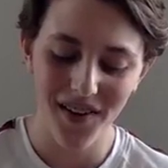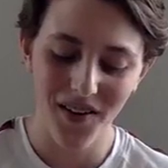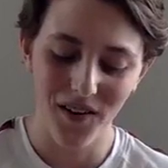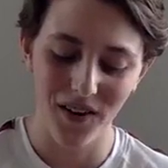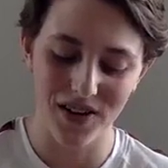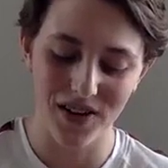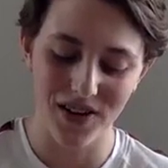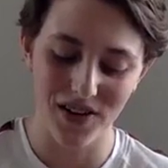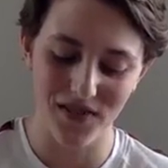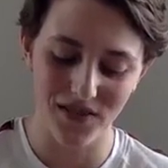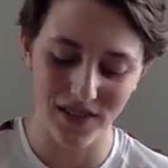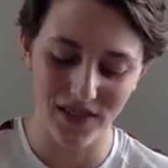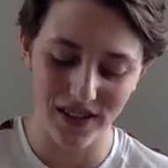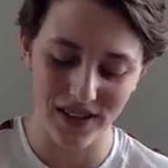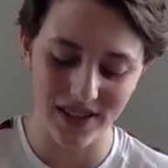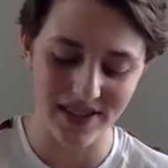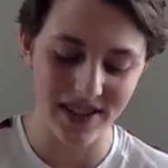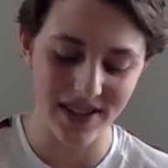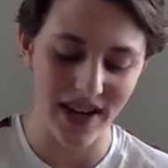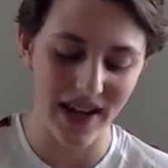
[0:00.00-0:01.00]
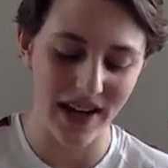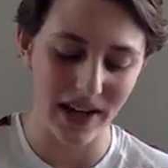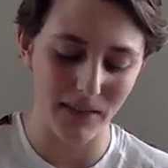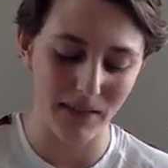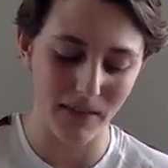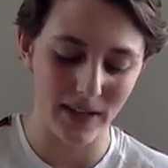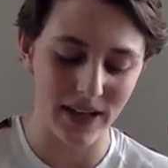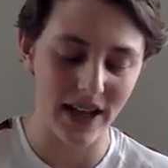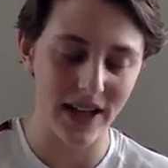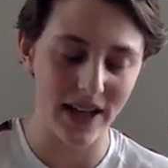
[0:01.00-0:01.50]
which is really
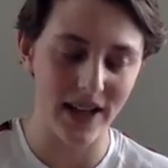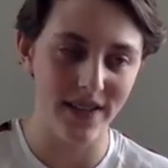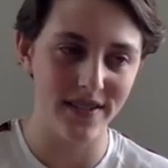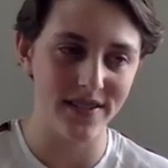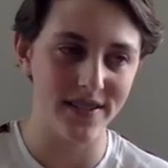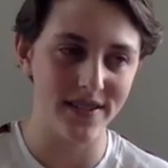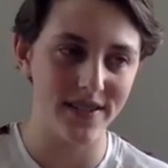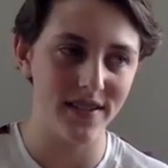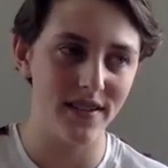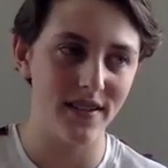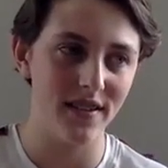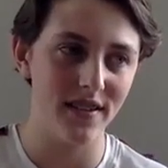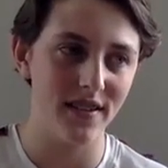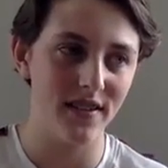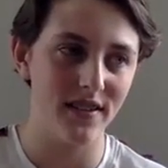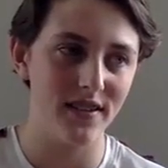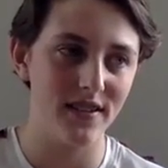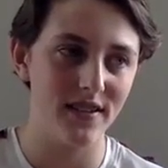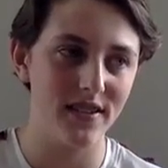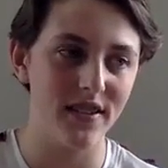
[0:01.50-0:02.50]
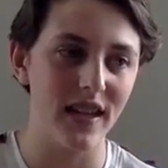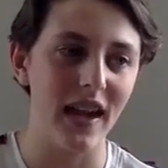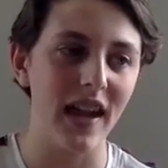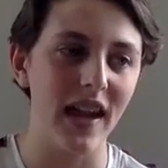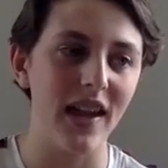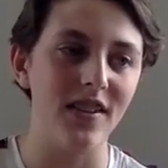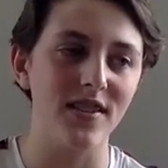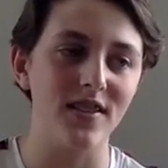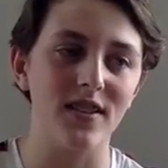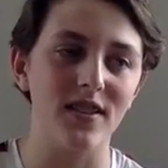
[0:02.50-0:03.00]
exciting because
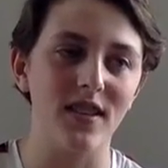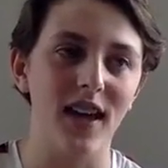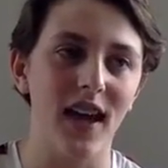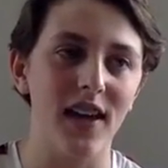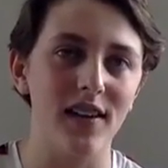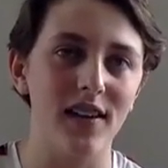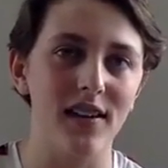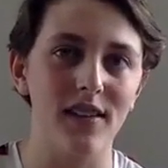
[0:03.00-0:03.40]
stage is like